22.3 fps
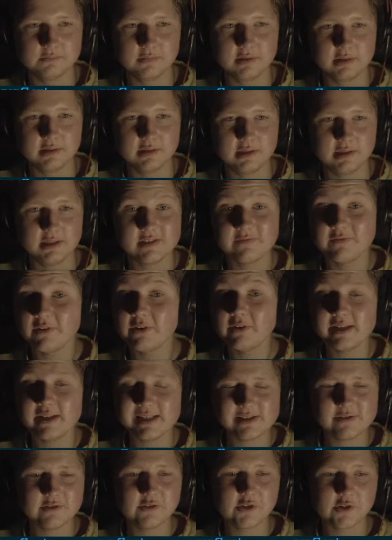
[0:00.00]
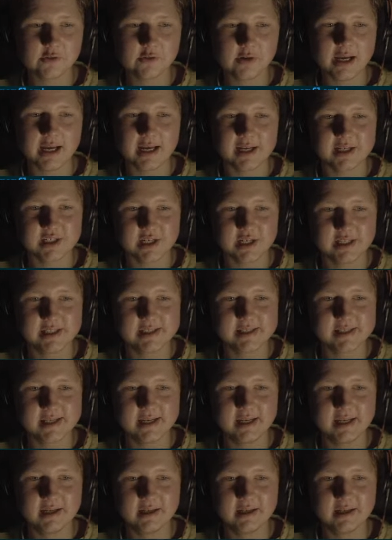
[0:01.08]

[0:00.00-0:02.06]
It's very easy to crash, I'd say.